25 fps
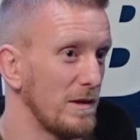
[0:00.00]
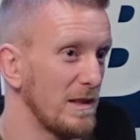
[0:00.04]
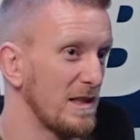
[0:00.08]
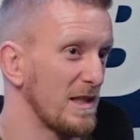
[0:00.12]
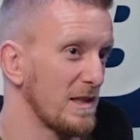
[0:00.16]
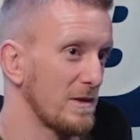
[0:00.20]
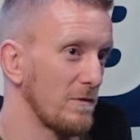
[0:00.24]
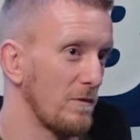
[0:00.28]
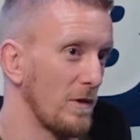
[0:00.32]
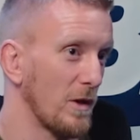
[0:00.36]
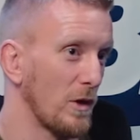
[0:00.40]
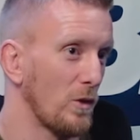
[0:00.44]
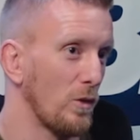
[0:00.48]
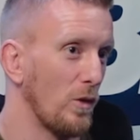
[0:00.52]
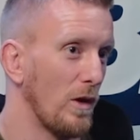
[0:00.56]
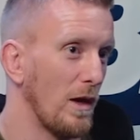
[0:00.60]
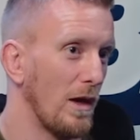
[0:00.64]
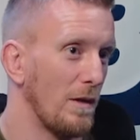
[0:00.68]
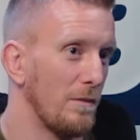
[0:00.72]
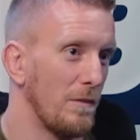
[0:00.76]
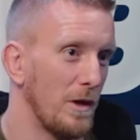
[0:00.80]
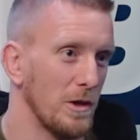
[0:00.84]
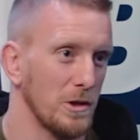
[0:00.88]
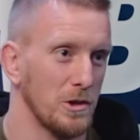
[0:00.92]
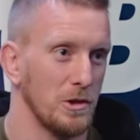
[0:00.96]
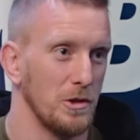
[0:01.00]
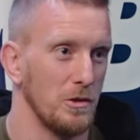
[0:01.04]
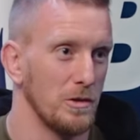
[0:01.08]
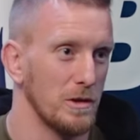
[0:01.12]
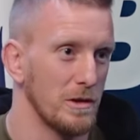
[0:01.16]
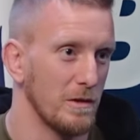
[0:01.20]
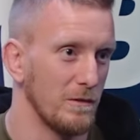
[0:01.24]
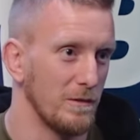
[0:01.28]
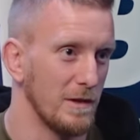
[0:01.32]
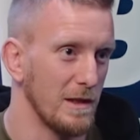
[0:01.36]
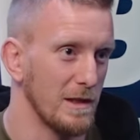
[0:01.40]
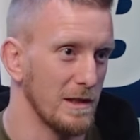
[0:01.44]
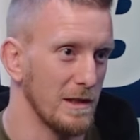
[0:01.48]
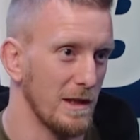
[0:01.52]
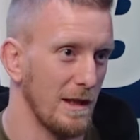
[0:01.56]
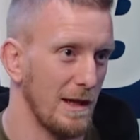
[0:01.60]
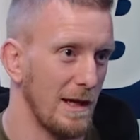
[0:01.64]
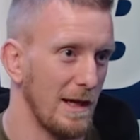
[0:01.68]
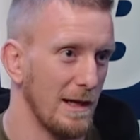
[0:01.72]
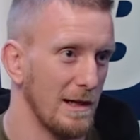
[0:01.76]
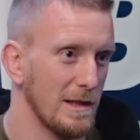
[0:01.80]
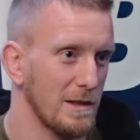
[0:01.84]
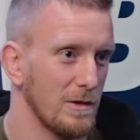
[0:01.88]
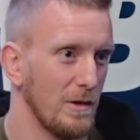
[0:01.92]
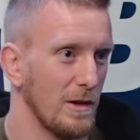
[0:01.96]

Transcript: it doesn't require much use of this leg.